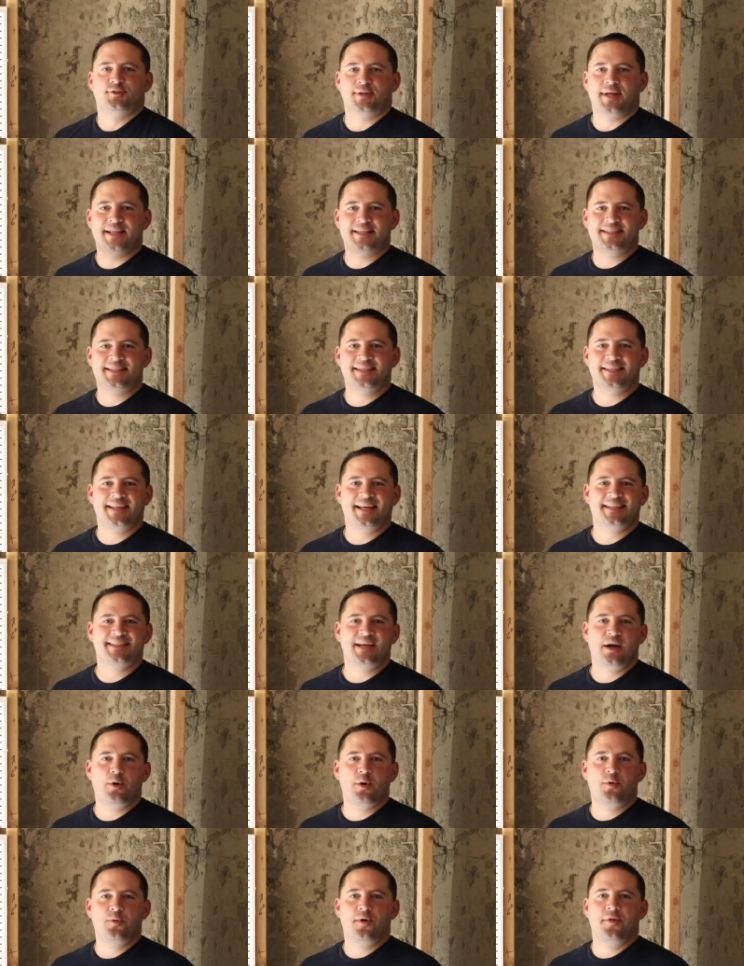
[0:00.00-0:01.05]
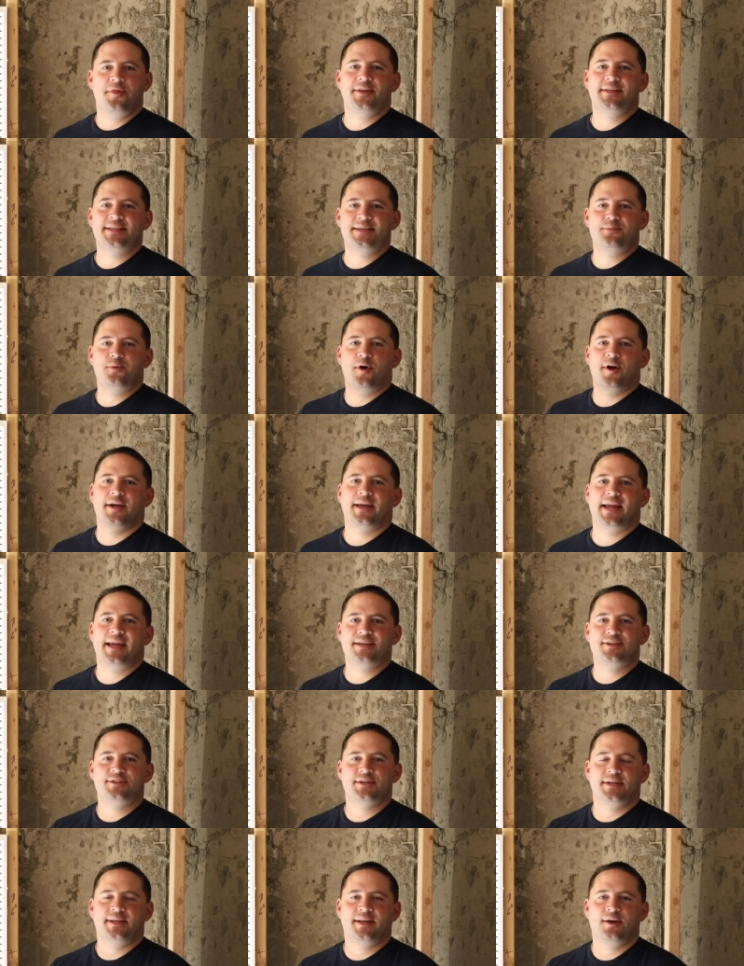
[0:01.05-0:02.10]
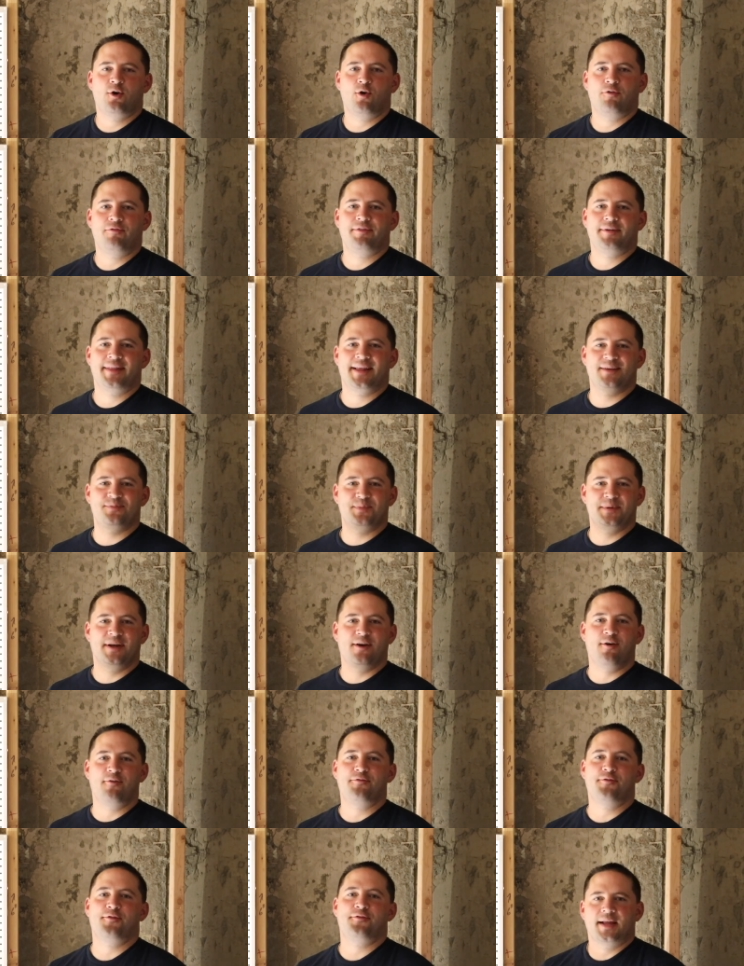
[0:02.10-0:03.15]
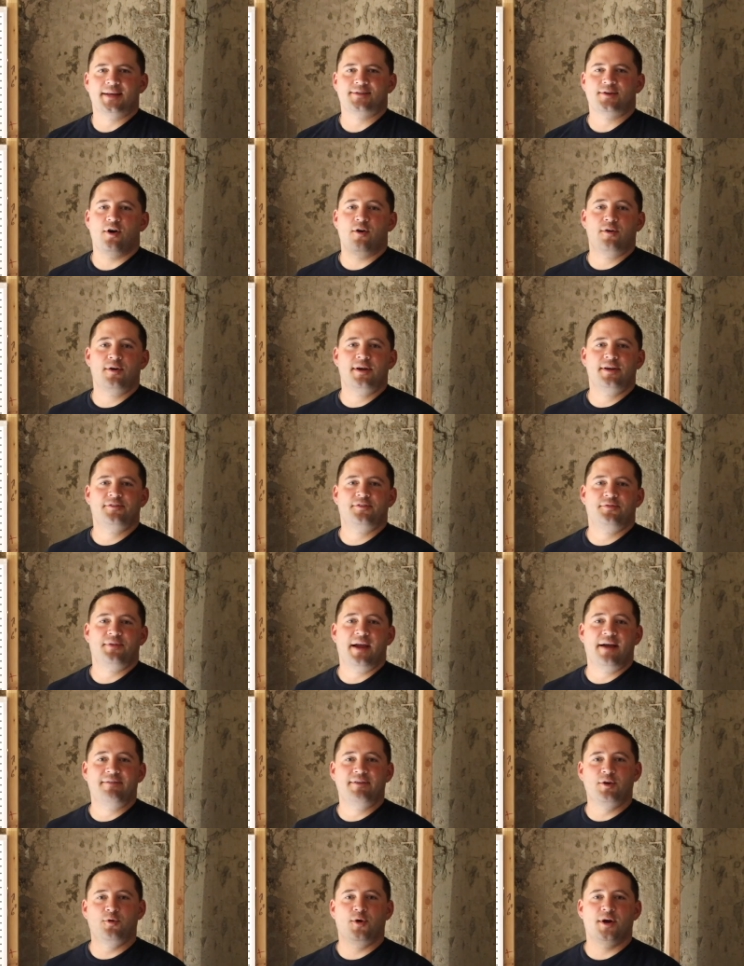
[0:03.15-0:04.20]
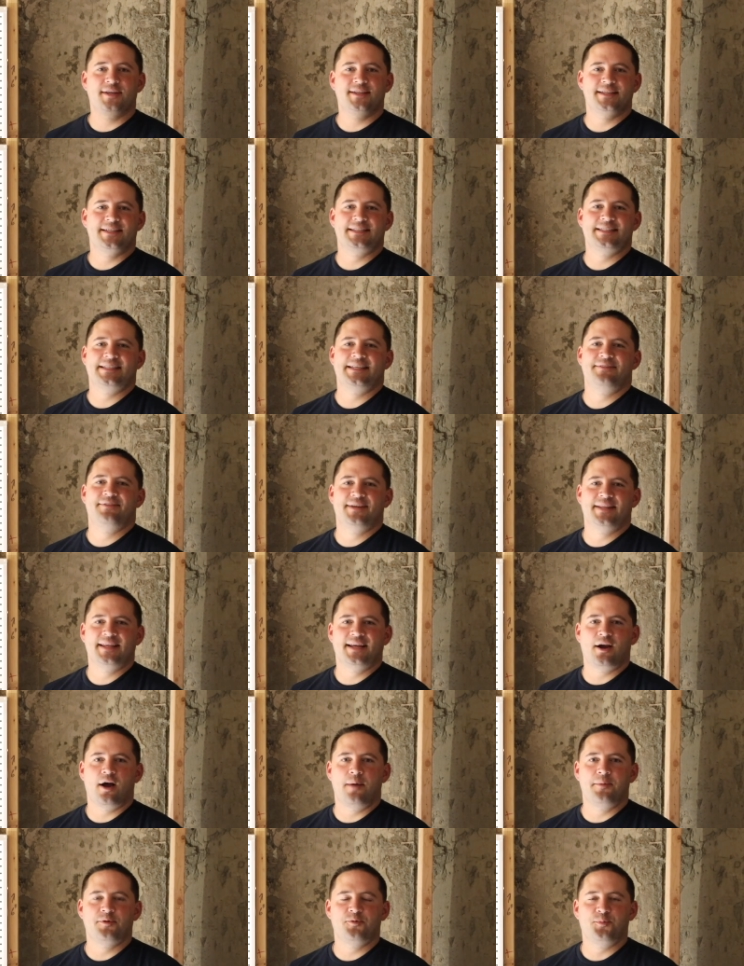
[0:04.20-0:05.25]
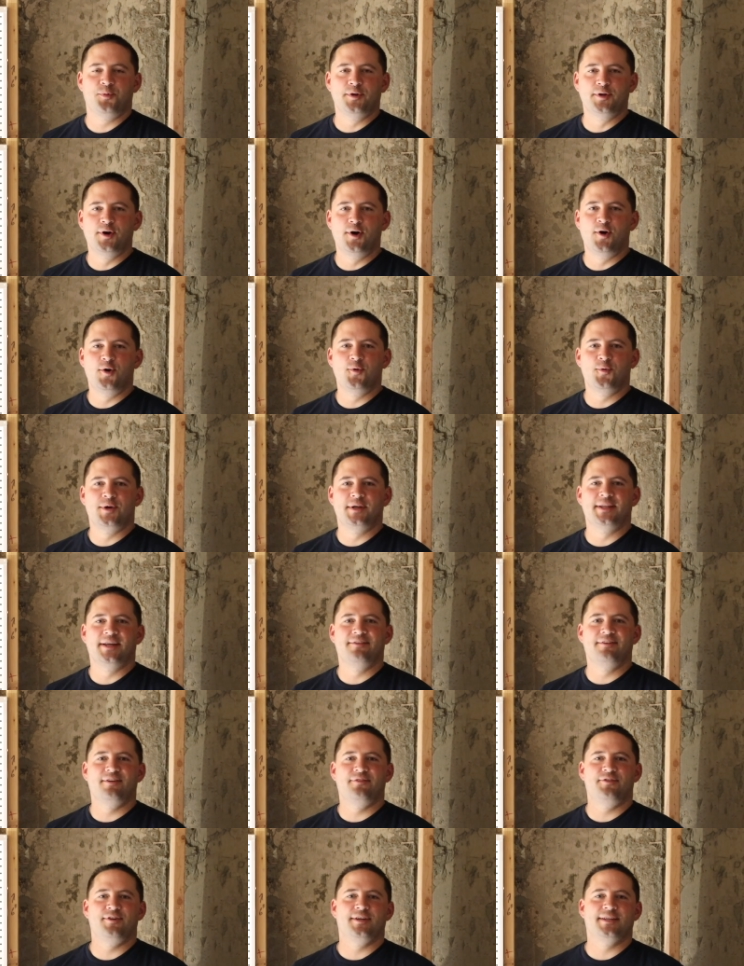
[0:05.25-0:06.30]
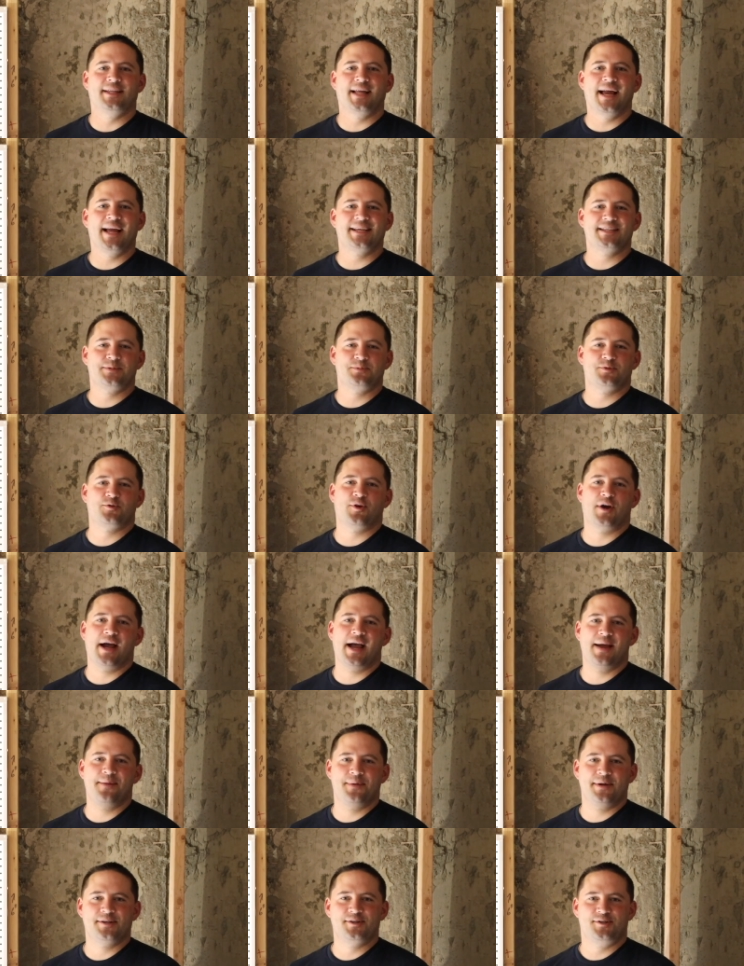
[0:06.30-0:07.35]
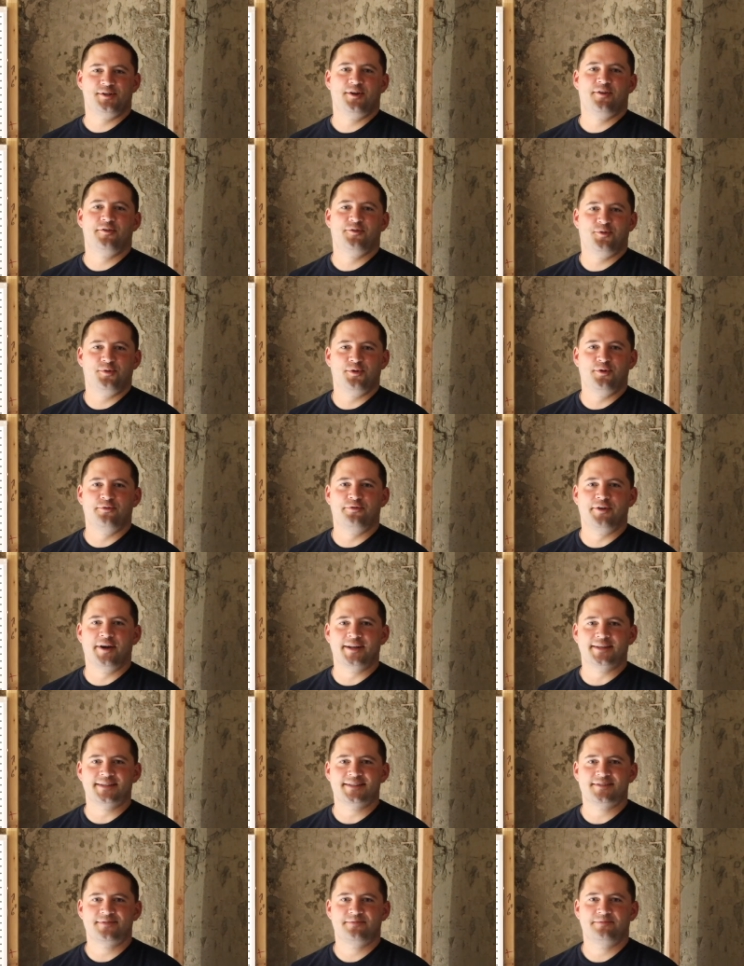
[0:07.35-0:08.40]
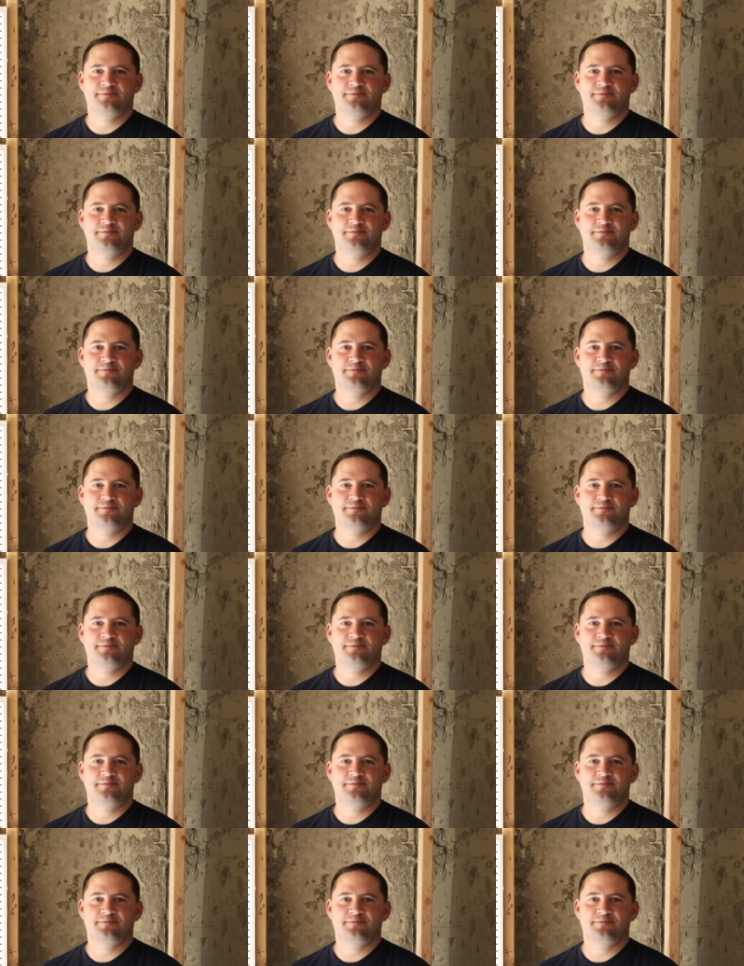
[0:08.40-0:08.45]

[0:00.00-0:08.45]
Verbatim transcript: So that's it. That's how we run the demarcation. Hopefully that's been helpful. As always, if you have any questions, leave it in the comments below. We'd love it if you'd like, subscribe, and share this with your friends.